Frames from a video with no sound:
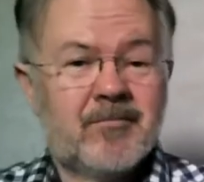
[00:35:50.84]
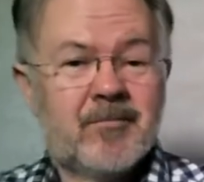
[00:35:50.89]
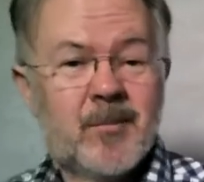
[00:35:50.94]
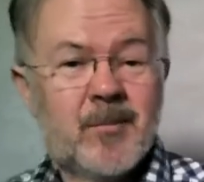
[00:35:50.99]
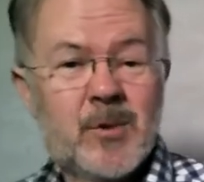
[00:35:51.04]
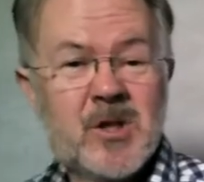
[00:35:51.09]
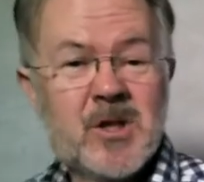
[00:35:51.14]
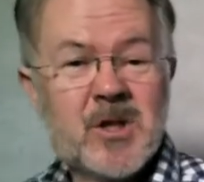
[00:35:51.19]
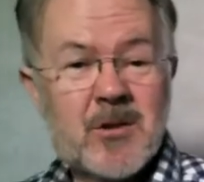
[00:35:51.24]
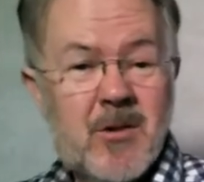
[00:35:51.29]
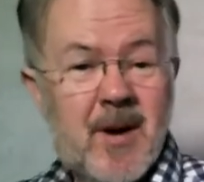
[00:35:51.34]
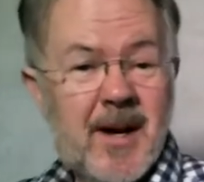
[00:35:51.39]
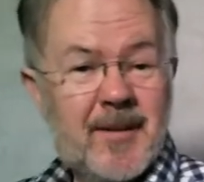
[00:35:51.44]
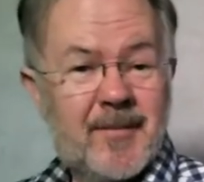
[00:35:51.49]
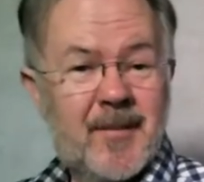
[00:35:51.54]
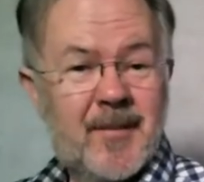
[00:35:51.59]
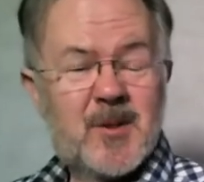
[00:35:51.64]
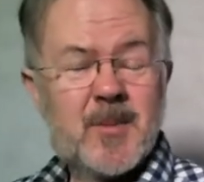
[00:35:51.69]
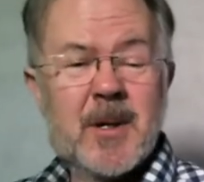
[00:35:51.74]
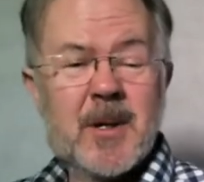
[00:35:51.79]
which is great,
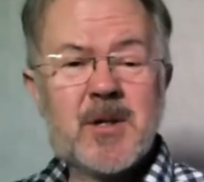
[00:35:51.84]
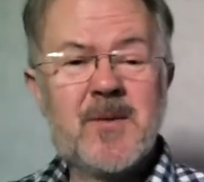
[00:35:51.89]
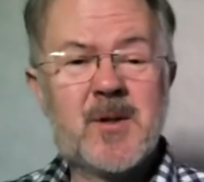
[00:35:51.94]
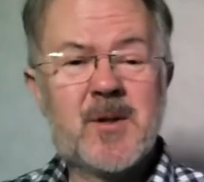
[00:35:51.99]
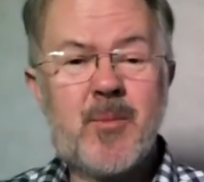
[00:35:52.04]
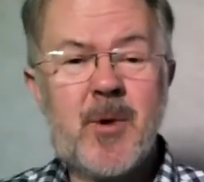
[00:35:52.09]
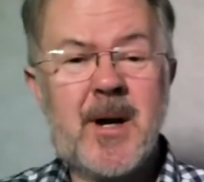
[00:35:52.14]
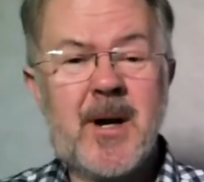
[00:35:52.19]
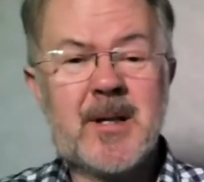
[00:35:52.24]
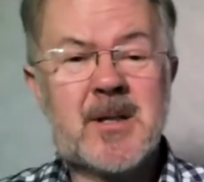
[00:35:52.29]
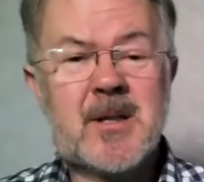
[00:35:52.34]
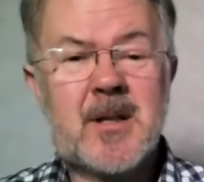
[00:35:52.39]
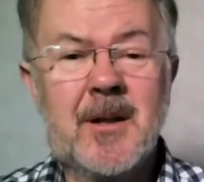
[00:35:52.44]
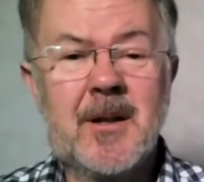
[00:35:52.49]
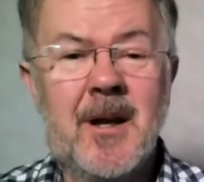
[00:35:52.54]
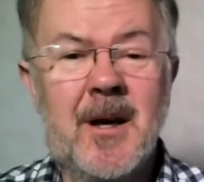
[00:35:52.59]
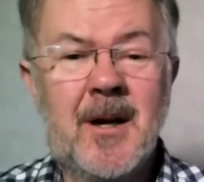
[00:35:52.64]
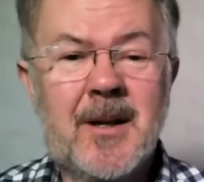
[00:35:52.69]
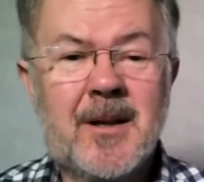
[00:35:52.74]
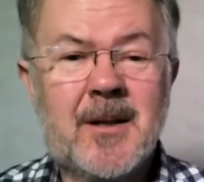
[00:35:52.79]
especially if it's bright
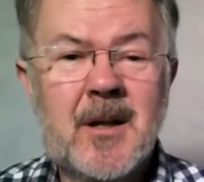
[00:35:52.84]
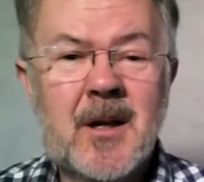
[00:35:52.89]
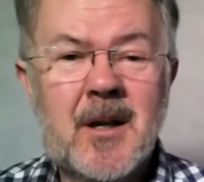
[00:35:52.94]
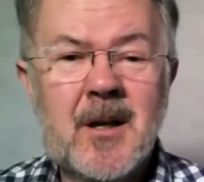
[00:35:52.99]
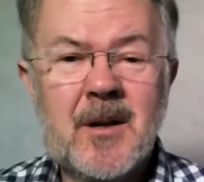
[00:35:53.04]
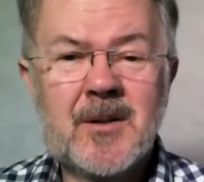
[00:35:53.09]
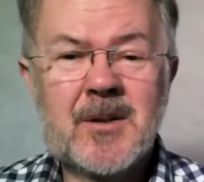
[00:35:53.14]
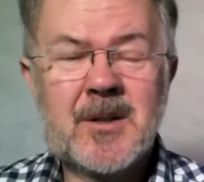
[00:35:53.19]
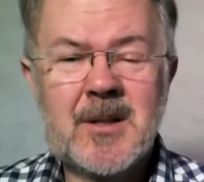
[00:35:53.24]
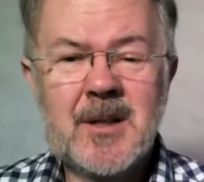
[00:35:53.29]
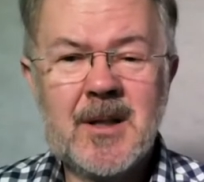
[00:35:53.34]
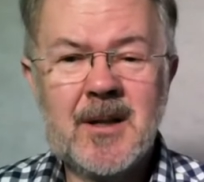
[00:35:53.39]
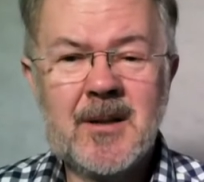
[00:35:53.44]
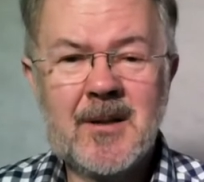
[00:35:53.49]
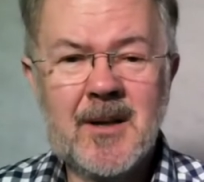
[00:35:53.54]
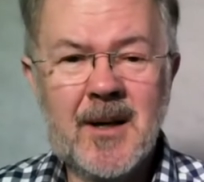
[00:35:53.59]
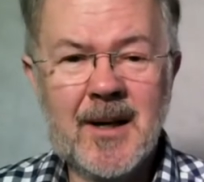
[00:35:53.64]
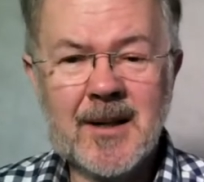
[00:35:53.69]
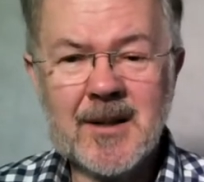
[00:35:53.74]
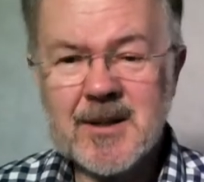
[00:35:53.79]
sunlight and you can't see
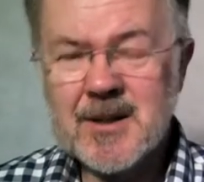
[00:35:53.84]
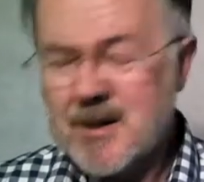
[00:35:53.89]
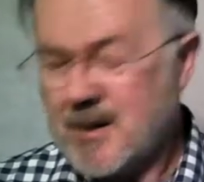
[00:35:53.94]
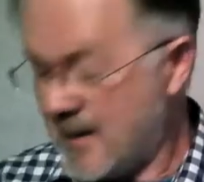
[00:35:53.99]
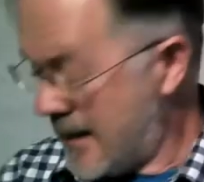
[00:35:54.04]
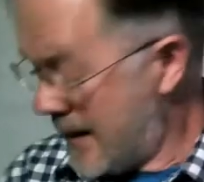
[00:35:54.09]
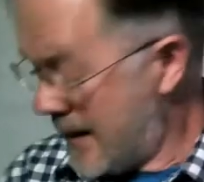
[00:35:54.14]
things.